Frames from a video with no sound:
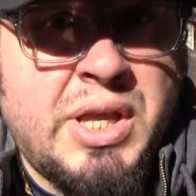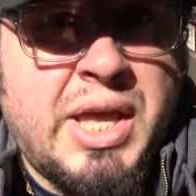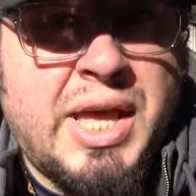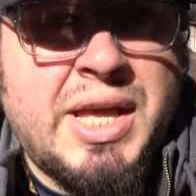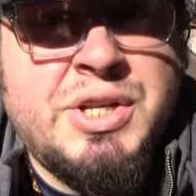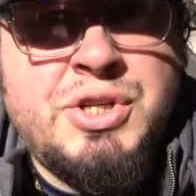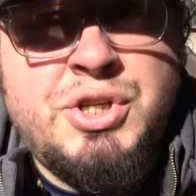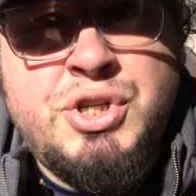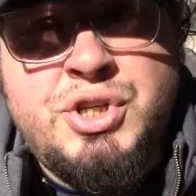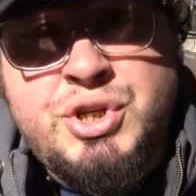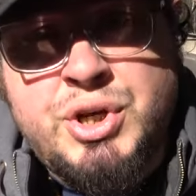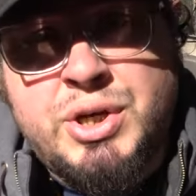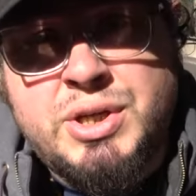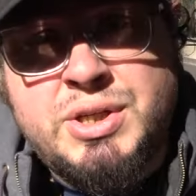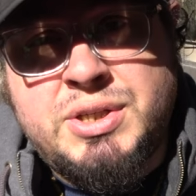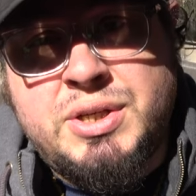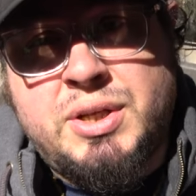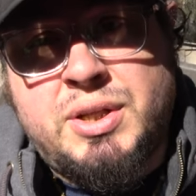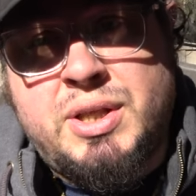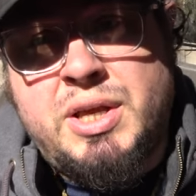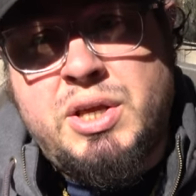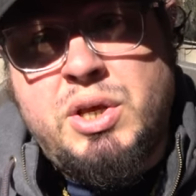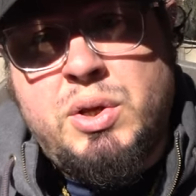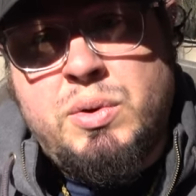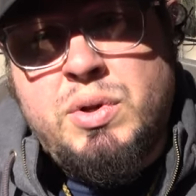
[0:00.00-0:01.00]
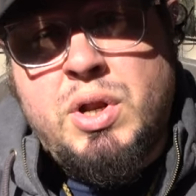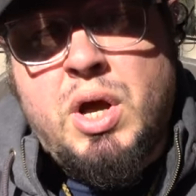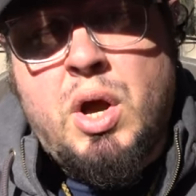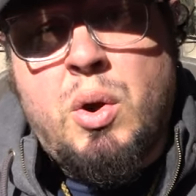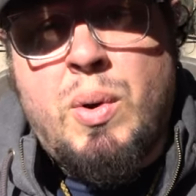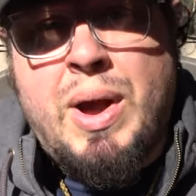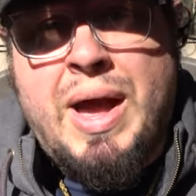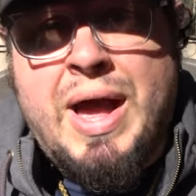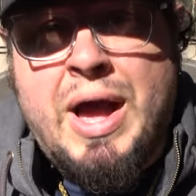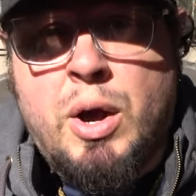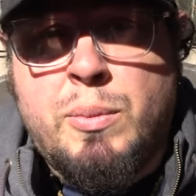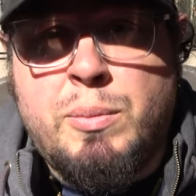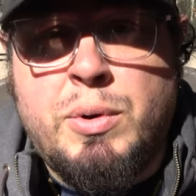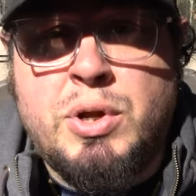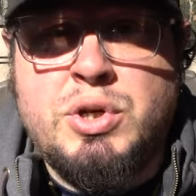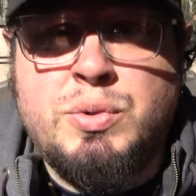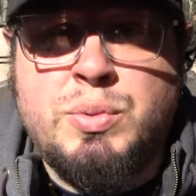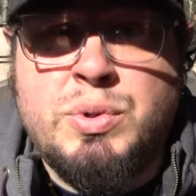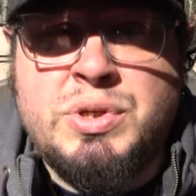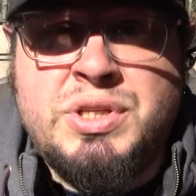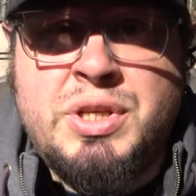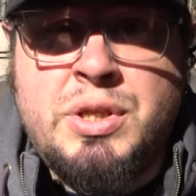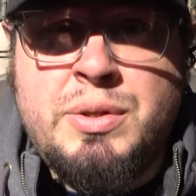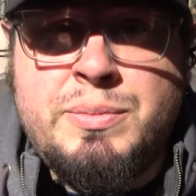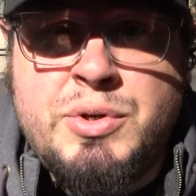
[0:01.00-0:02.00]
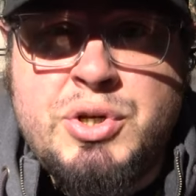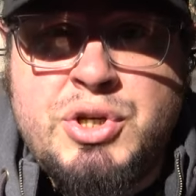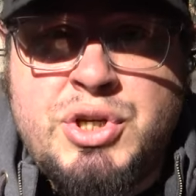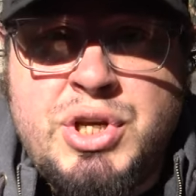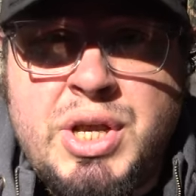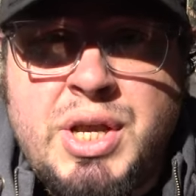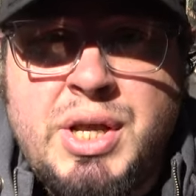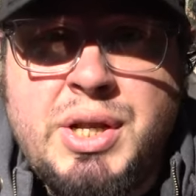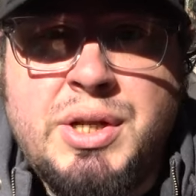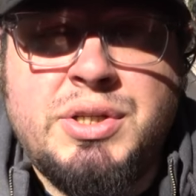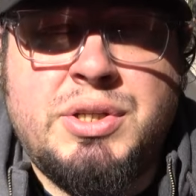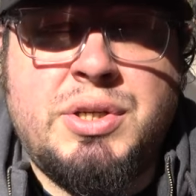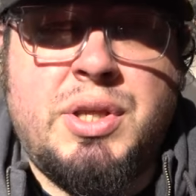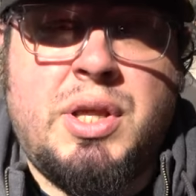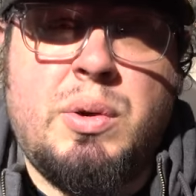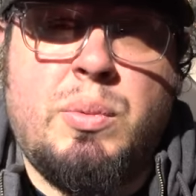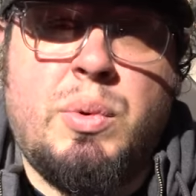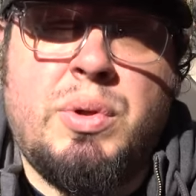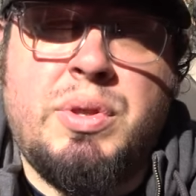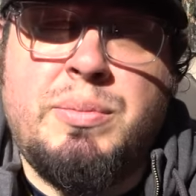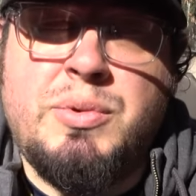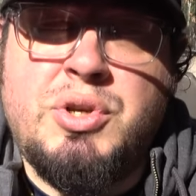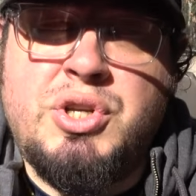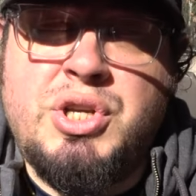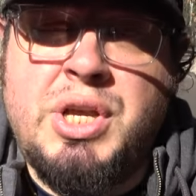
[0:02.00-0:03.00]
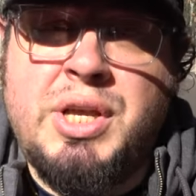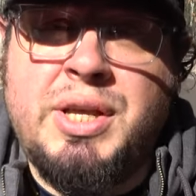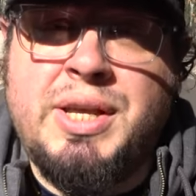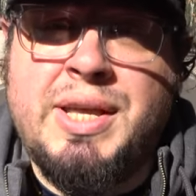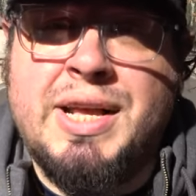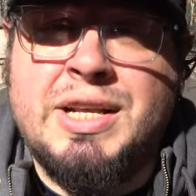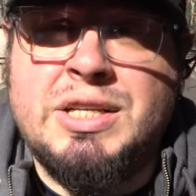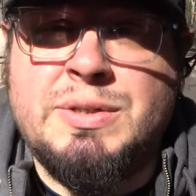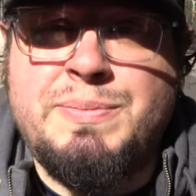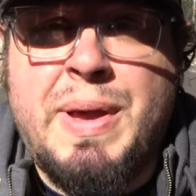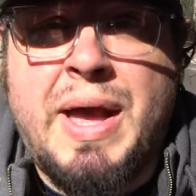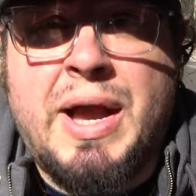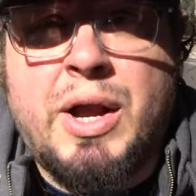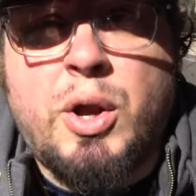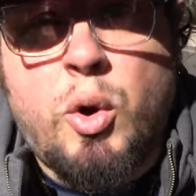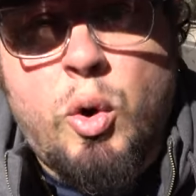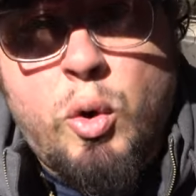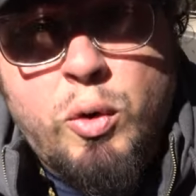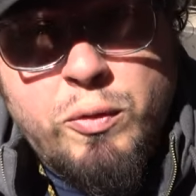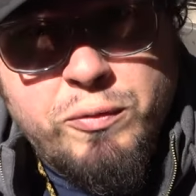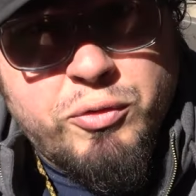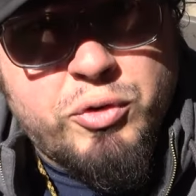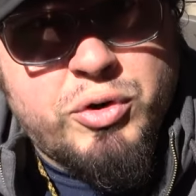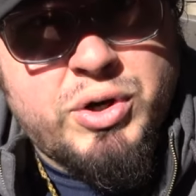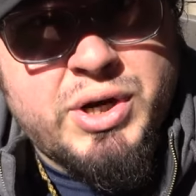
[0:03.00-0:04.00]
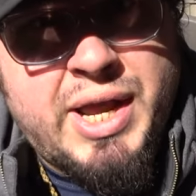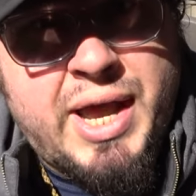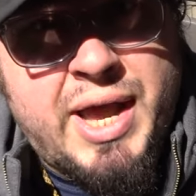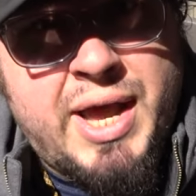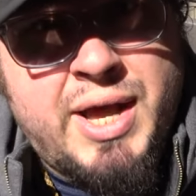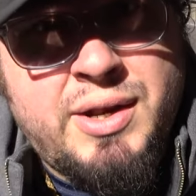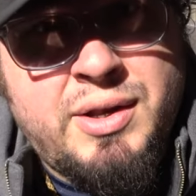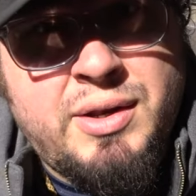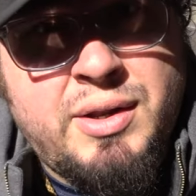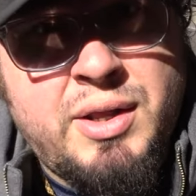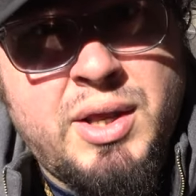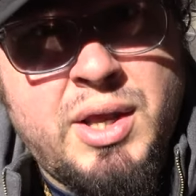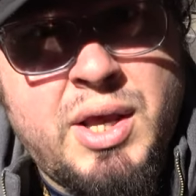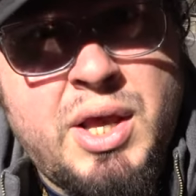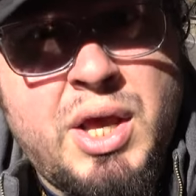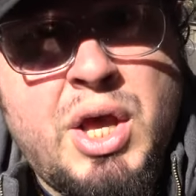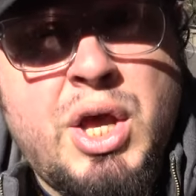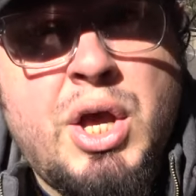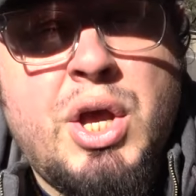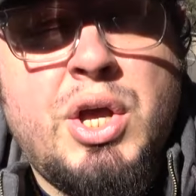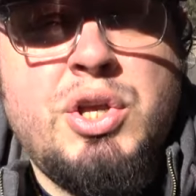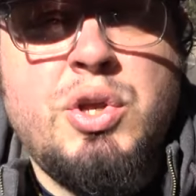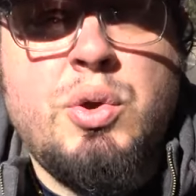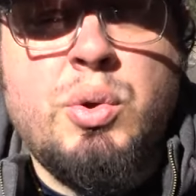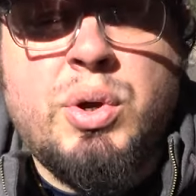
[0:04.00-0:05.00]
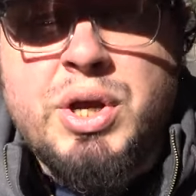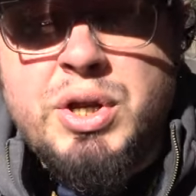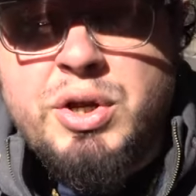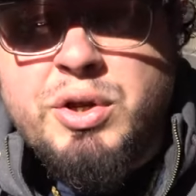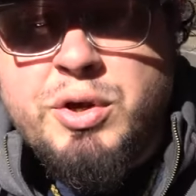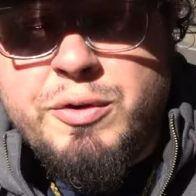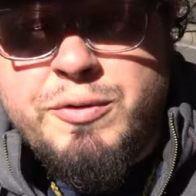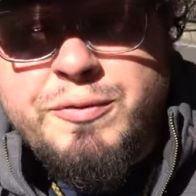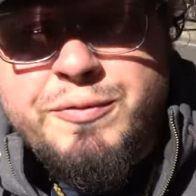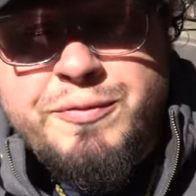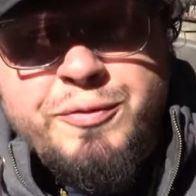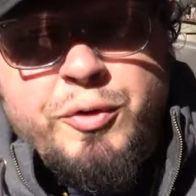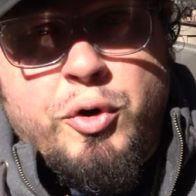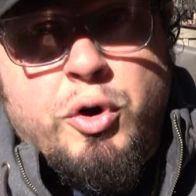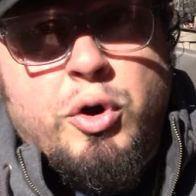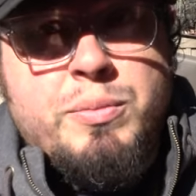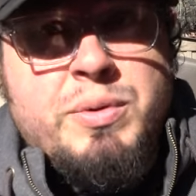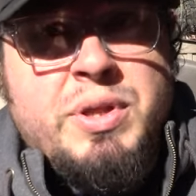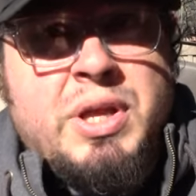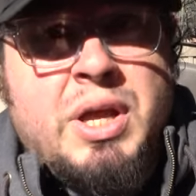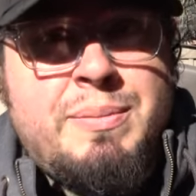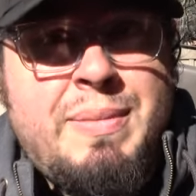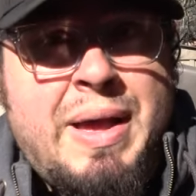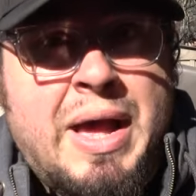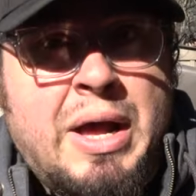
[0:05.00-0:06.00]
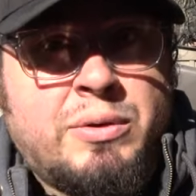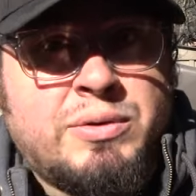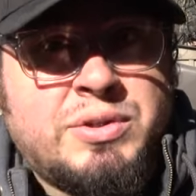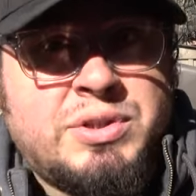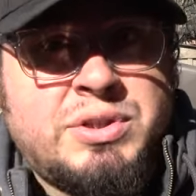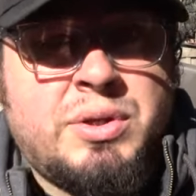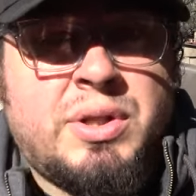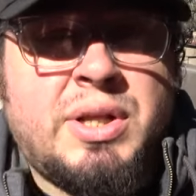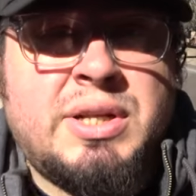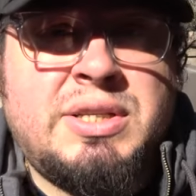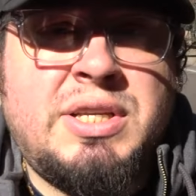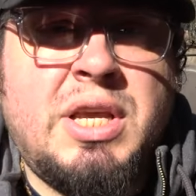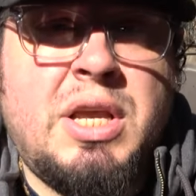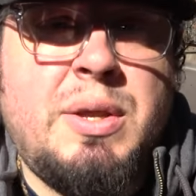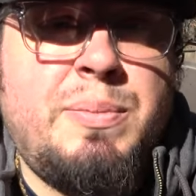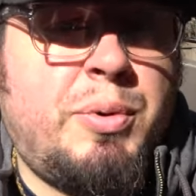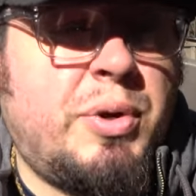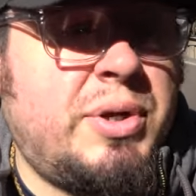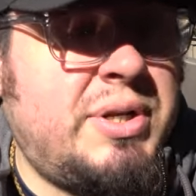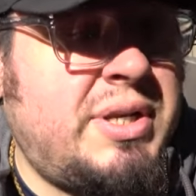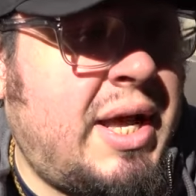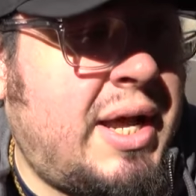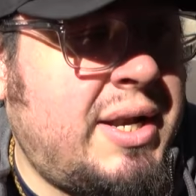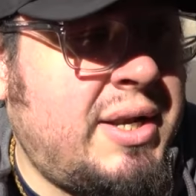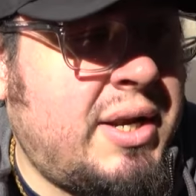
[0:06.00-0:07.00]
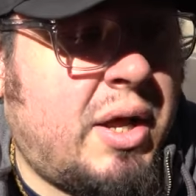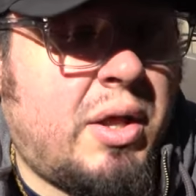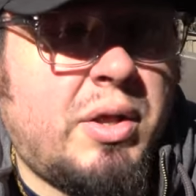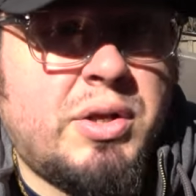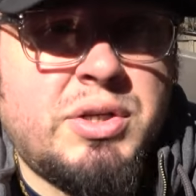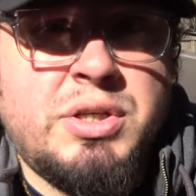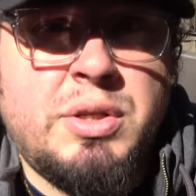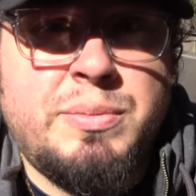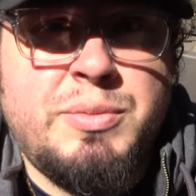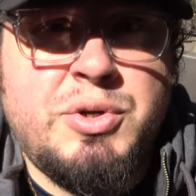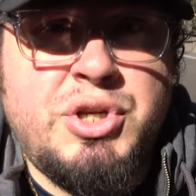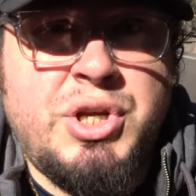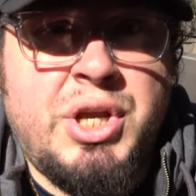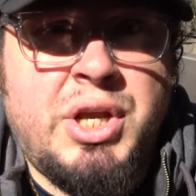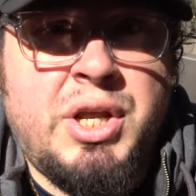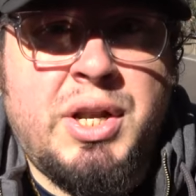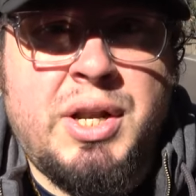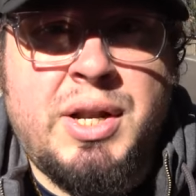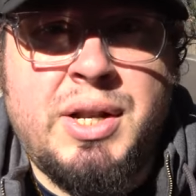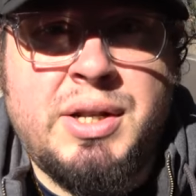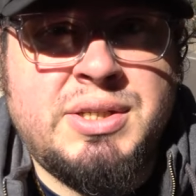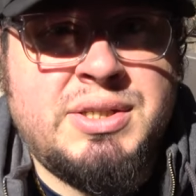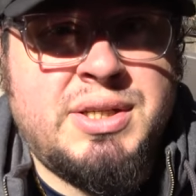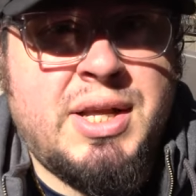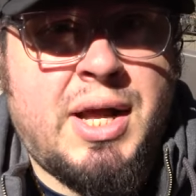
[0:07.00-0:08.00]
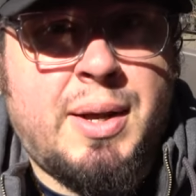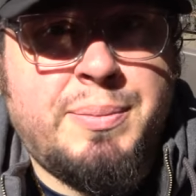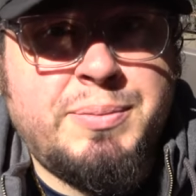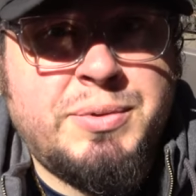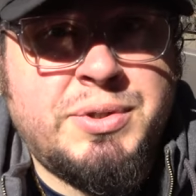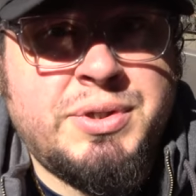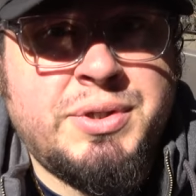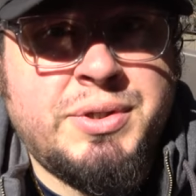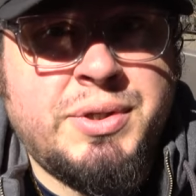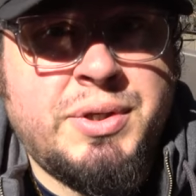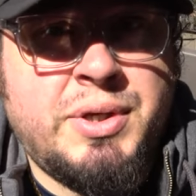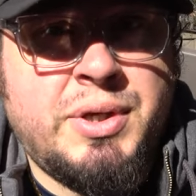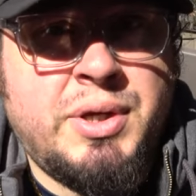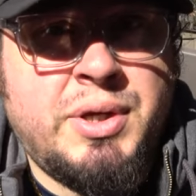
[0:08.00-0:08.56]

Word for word: It's just to let you know how much was in the machine, so that when the machine kicks back over again, you can confirm the amount. So let's say you put $10 in the machine and it stops.